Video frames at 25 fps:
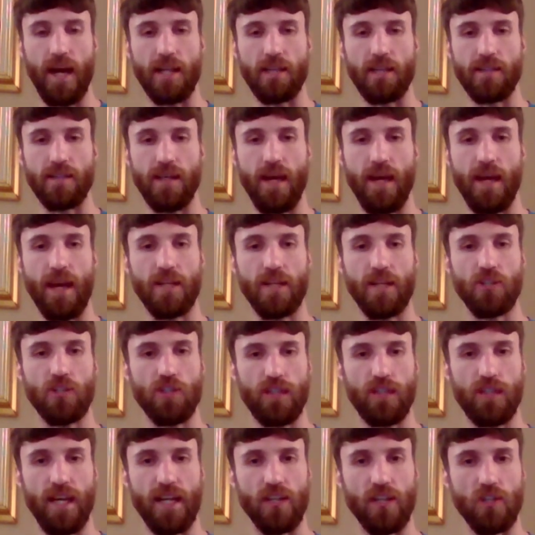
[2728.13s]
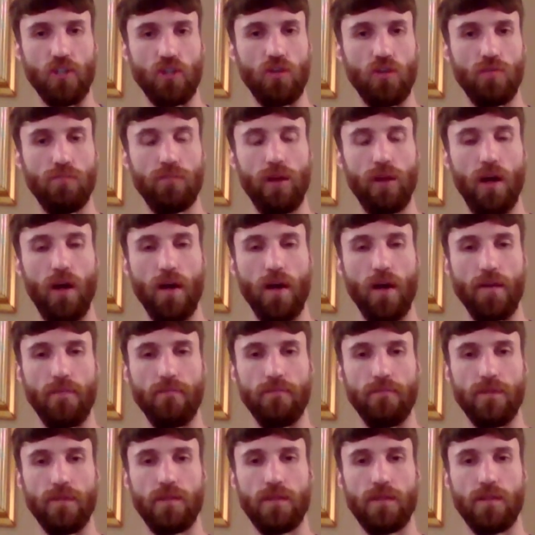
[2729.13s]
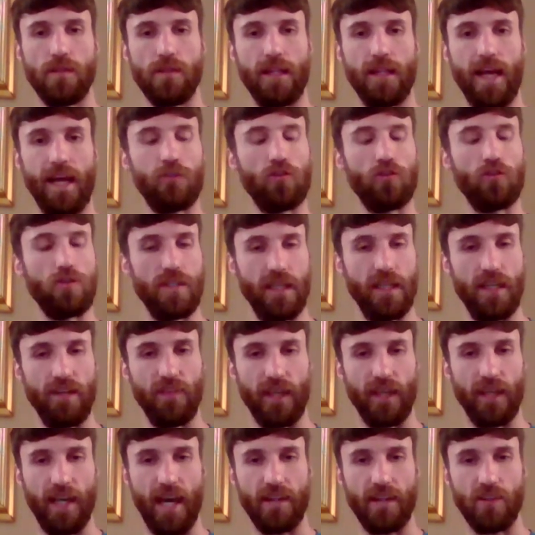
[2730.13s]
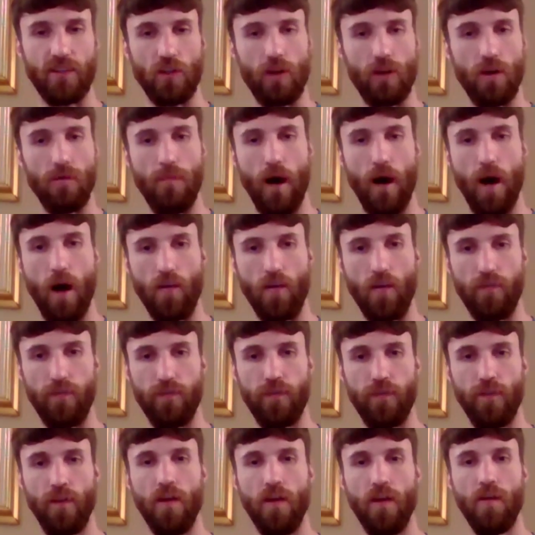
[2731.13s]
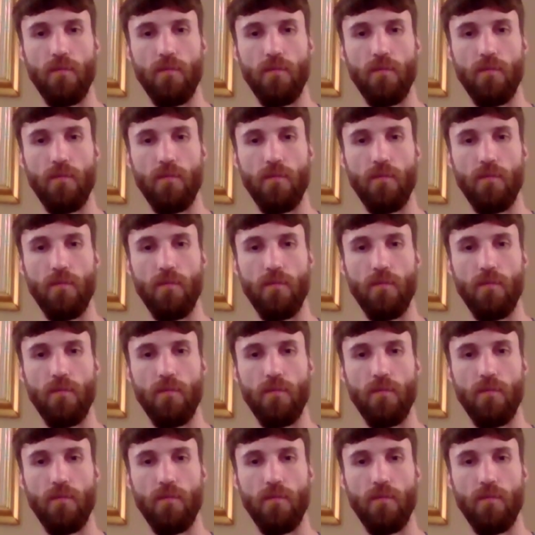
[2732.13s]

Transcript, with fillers: hands. And as you're saying, sometimes that doesn't even get to come off